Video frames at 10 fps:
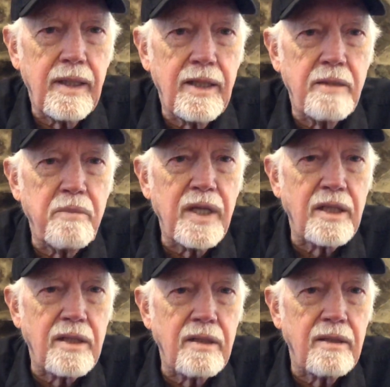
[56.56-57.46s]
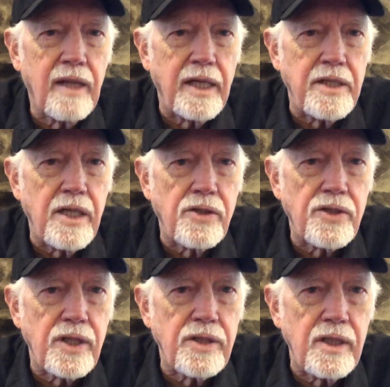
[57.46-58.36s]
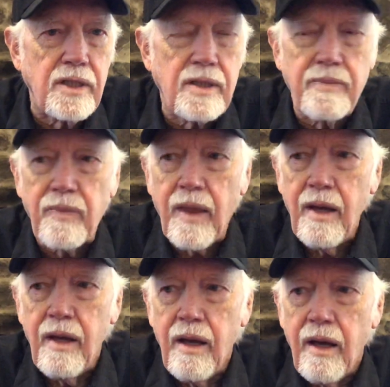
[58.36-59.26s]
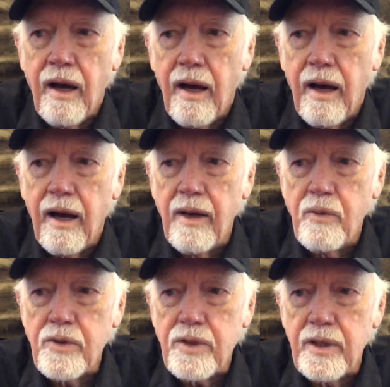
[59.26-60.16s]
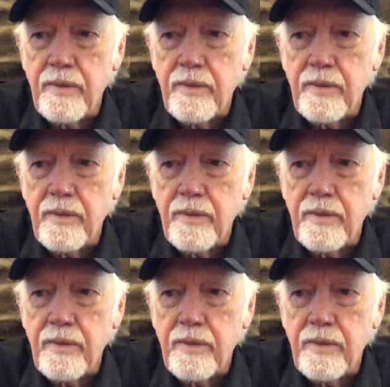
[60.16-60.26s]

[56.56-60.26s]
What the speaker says: the mid 1960s, I was